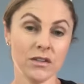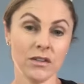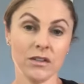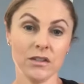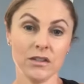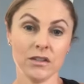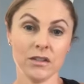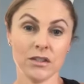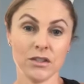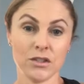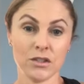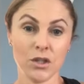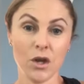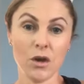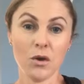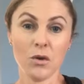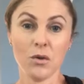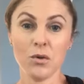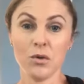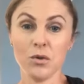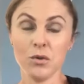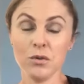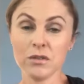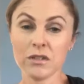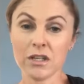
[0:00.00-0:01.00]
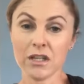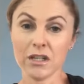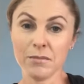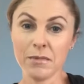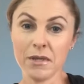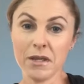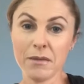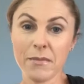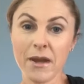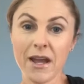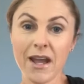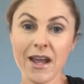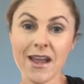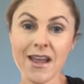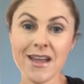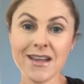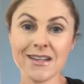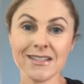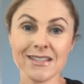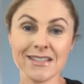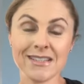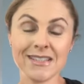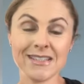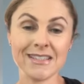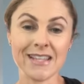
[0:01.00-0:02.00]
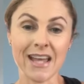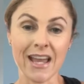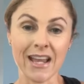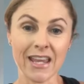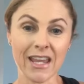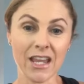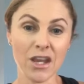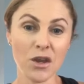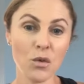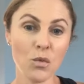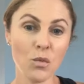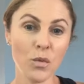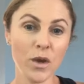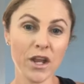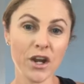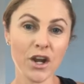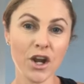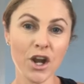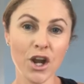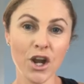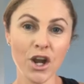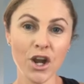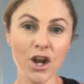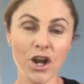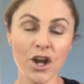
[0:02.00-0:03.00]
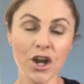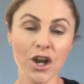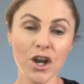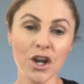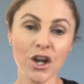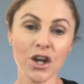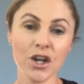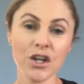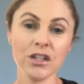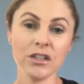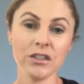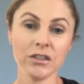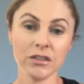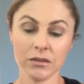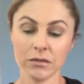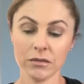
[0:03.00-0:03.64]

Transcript: So who's gonna be my second winner?